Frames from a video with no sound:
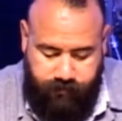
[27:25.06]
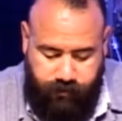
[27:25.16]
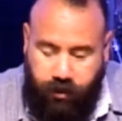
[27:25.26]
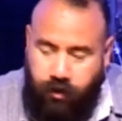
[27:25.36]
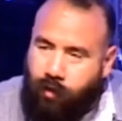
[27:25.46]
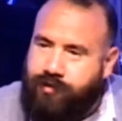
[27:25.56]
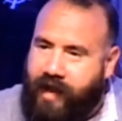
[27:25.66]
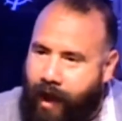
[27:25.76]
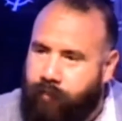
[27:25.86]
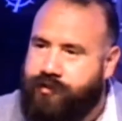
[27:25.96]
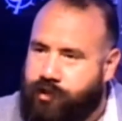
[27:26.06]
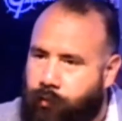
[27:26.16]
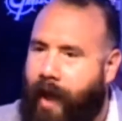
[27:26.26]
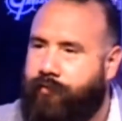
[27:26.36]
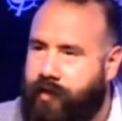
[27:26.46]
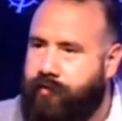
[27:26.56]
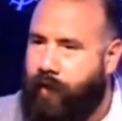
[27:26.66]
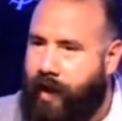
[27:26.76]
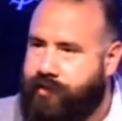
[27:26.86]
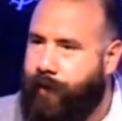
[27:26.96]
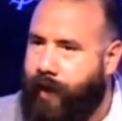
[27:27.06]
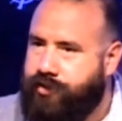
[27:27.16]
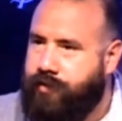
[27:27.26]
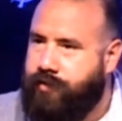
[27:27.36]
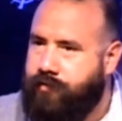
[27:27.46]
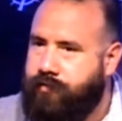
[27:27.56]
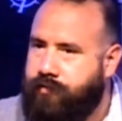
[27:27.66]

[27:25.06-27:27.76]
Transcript: You know, doubt surrounded the resurrection.